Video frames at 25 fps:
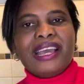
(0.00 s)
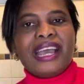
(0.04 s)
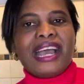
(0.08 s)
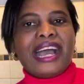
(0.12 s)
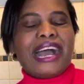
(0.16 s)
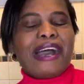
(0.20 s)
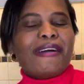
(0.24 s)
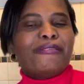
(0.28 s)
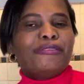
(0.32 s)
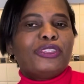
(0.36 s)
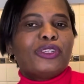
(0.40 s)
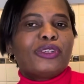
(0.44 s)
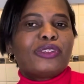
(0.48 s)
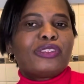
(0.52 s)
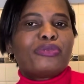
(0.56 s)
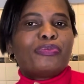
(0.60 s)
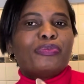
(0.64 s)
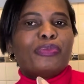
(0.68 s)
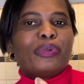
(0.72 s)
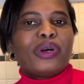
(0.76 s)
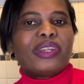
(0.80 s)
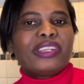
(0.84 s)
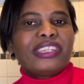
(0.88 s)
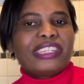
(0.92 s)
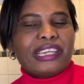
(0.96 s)
I've just
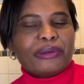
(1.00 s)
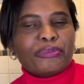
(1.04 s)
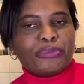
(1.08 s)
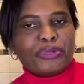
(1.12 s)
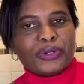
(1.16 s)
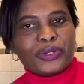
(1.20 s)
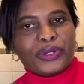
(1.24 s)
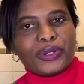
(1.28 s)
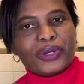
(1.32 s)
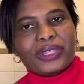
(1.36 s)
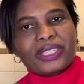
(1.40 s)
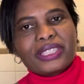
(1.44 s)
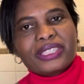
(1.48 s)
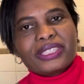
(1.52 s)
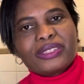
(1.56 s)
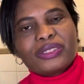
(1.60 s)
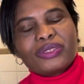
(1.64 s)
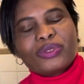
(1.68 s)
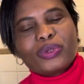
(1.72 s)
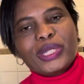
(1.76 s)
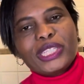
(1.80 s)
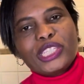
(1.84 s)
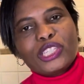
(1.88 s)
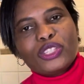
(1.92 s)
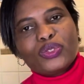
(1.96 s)
bought their products
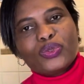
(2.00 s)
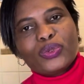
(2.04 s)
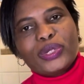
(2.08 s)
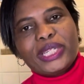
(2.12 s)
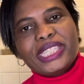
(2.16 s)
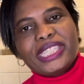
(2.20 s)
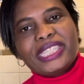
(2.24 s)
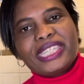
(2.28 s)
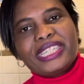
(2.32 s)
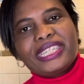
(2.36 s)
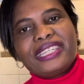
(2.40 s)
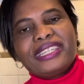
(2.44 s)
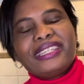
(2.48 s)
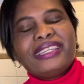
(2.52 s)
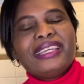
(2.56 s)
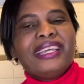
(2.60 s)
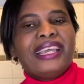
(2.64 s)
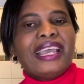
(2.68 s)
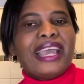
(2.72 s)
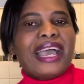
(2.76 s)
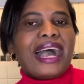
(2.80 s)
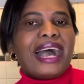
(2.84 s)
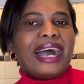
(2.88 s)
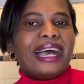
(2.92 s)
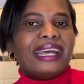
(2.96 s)
2020
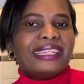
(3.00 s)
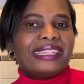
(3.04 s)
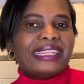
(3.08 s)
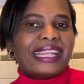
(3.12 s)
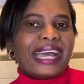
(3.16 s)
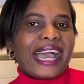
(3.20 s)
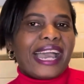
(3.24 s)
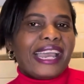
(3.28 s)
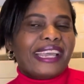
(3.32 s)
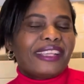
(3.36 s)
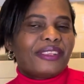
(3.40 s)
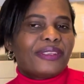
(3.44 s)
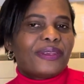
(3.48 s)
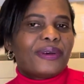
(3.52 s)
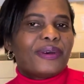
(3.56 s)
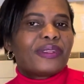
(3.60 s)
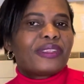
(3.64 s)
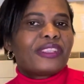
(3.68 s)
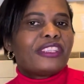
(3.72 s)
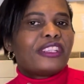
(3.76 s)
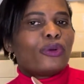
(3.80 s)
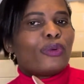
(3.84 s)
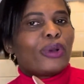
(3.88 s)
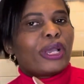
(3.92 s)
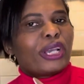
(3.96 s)
and I
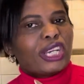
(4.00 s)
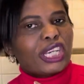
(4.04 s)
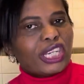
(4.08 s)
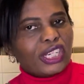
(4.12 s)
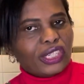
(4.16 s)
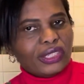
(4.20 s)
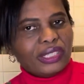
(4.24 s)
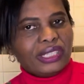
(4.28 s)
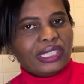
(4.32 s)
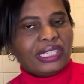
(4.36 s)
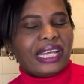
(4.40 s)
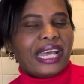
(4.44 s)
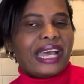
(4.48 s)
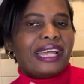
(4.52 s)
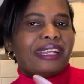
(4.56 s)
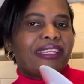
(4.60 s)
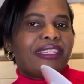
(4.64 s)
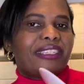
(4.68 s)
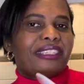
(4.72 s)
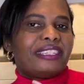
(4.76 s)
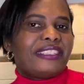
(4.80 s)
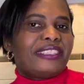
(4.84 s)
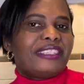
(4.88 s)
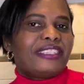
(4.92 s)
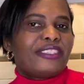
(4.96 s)
thought they were good,
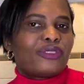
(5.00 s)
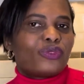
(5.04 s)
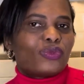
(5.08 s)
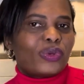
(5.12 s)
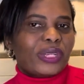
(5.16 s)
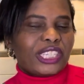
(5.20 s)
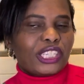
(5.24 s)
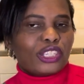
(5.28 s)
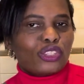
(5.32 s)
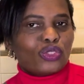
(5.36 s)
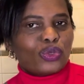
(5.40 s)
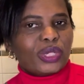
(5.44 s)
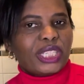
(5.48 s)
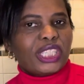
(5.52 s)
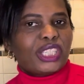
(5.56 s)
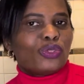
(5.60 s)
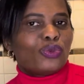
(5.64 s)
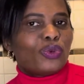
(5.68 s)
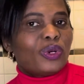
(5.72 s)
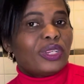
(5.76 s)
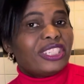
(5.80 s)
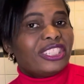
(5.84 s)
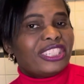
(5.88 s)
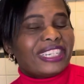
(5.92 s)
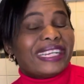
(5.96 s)
and this is
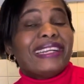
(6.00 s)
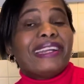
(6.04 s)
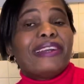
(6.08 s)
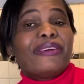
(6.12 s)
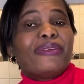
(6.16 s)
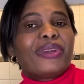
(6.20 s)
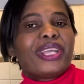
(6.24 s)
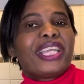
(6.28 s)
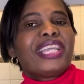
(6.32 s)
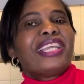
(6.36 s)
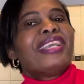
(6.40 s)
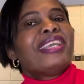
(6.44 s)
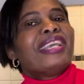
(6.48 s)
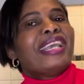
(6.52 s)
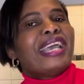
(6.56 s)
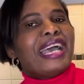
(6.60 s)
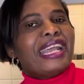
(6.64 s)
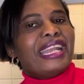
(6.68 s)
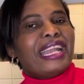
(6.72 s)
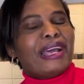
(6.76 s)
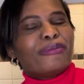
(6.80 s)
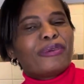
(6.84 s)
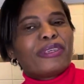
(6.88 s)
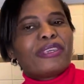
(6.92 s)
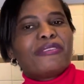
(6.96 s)
2021 January
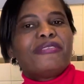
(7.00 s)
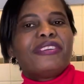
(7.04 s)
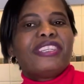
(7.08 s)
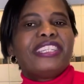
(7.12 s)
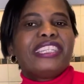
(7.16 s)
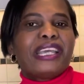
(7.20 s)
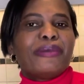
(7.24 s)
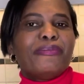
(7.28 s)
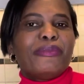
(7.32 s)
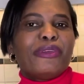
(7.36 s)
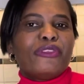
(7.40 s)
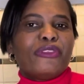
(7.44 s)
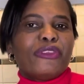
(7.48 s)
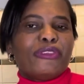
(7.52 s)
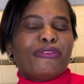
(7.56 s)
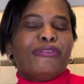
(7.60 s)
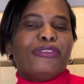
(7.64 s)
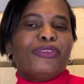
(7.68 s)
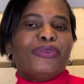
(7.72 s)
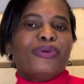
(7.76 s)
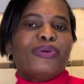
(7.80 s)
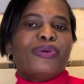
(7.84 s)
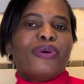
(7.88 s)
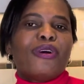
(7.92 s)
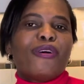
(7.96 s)
and I'm giving them a
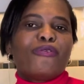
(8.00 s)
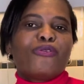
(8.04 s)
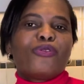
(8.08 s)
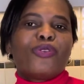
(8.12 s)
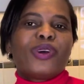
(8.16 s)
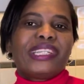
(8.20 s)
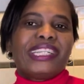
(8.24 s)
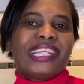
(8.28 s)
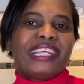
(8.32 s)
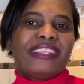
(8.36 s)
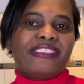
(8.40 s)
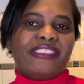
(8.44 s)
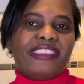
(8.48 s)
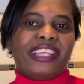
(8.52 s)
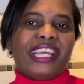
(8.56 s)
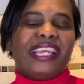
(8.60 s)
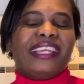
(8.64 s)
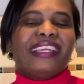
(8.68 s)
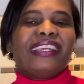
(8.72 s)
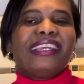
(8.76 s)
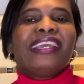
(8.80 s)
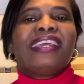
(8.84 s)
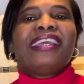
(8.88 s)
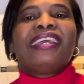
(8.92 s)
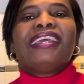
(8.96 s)
review of what I
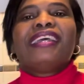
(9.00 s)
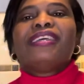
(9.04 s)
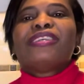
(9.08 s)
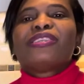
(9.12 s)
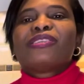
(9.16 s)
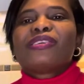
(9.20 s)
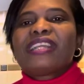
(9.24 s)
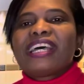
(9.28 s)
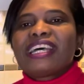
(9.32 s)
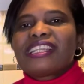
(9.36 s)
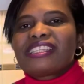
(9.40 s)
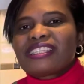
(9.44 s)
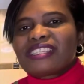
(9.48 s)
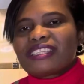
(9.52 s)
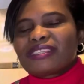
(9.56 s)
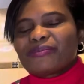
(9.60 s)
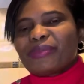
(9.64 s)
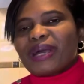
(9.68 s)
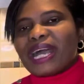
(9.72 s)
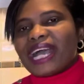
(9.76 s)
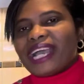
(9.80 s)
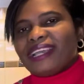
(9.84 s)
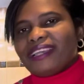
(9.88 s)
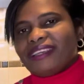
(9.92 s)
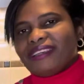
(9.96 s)
think so that
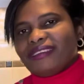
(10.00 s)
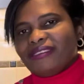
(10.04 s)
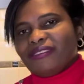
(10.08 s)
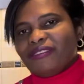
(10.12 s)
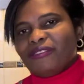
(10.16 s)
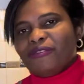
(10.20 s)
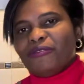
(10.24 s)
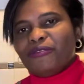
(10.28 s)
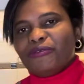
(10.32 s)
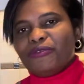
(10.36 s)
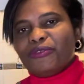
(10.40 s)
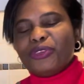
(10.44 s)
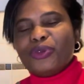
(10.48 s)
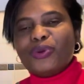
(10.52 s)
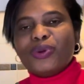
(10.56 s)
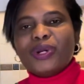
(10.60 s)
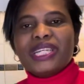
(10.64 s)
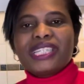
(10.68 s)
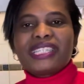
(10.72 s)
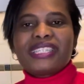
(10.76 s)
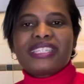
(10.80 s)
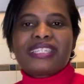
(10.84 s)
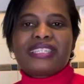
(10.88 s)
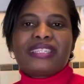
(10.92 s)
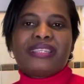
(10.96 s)
my
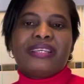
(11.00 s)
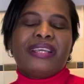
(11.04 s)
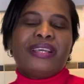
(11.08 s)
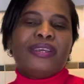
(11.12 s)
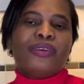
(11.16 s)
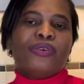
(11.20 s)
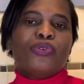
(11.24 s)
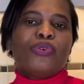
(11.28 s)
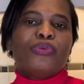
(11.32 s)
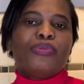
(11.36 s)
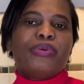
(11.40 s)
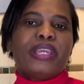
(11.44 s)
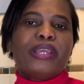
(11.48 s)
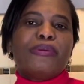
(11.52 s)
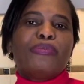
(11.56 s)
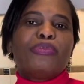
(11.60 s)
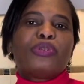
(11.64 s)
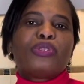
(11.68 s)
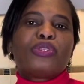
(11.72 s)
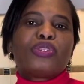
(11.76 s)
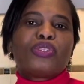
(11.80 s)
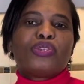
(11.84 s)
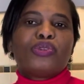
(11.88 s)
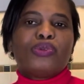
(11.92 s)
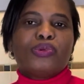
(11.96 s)
viewers will be
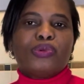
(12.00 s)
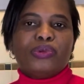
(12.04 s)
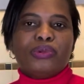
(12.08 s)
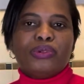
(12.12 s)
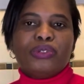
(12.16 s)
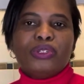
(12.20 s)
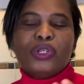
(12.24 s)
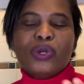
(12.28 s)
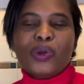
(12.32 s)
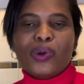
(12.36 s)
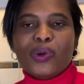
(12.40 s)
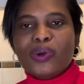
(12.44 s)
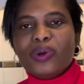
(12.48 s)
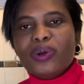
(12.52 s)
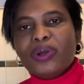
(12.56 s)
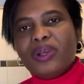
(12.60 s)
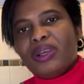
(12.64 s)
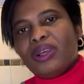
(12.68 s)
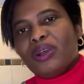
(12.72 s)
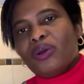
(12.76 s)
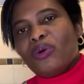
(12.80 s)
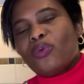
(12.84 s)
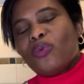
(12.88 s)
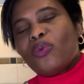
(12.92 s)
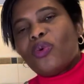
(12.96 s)
able to know
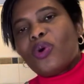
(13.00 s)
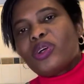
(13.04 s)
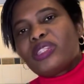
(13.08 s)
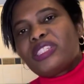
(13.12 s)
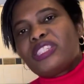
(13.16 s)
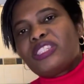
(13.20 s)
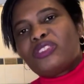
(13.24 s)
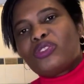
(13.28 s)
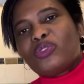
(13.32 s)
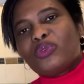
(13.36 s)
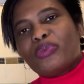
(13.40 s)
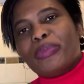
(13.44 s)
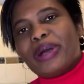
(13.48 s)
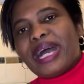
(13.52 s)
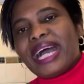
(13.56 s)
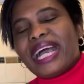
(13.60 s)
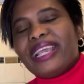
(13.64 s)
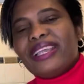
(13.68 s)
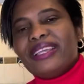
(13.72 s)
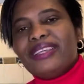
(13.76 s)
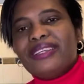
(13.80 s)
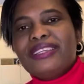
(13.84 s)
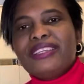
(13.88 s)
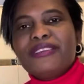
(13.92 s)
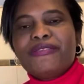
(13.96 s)
what to
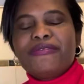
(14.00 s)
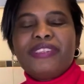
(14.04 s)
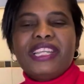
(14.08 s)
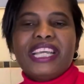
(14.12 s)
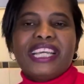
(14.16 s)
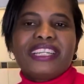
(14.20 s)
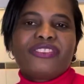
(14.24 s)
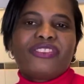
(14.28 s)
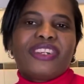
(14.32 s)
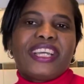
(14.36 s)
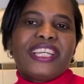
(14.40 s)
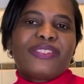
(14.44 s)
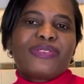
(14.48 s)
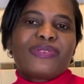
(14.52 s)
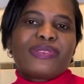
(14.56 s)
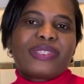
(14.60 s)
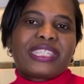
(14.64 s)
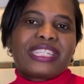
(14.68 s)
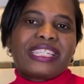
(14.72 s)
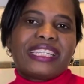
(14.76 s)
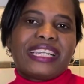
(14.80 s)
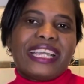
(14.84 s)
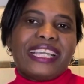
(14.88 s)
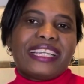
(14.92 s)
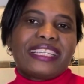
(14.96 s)
buy if they are trying to
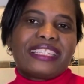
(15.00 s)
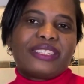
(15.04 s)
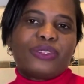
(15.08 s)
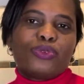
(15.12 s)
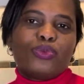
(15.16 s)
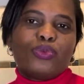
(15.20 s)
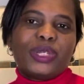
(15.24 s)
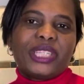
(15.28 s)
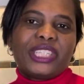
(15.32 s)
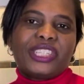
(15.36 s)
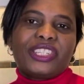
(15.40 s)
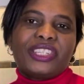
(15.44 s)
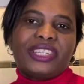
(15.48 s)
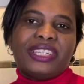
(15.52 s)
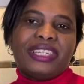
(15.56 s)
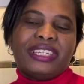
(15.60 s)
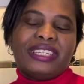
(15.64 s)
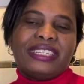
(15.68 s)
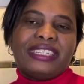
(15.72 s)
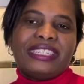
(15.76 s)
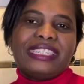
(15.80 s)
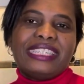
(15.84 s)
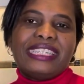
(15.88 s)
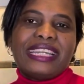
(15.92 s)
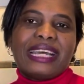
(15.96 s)
select which
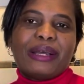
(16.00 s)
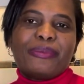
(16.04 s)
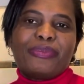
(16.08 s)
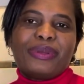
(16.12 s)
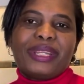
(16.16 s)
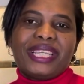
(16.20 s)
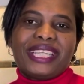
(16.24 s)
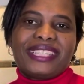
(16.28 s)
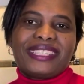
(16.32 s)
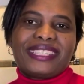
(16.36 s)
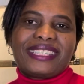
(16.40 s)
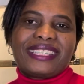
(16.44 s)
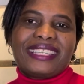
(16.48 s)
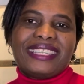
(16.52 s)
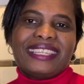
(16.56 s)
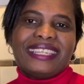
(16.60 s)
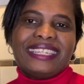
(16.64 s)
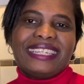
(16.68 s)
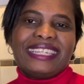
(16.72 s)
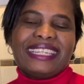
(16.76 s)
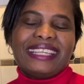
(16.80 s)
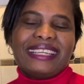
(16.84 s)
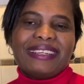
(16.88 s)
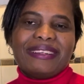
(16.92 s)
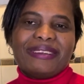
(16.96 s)
dinner plates
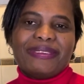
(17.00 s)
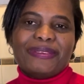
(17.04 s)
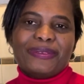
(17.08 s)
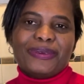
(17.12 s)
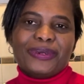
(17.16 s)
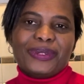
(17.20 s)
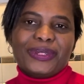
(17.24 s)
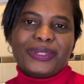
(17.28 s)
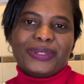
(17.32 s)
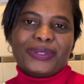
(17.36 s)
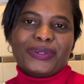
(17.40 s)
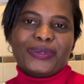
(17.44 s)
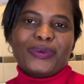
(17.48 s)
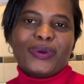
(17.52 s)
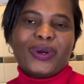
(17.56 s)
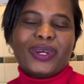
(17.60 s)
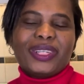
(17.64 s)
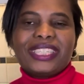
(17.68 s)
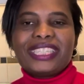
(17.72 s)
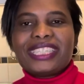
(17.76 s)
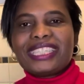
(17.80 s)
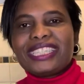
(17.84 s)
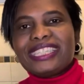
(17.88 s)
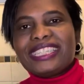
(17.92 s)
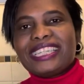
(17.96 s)
they would
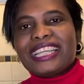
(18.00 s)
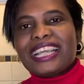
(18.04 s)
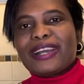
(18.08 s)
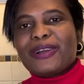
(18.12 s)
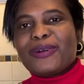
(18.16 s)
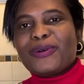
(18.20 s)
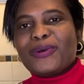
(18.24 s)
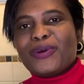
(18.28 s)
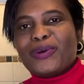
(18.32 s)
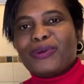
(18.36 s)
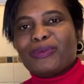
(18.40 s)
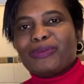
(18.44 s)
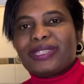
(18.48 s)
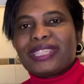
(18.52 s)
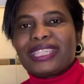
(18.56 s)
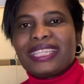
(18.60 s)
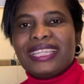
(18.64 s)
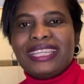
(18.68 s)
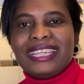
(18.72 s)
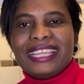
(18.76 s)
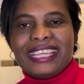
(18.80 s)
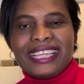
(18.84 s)
want in their homes.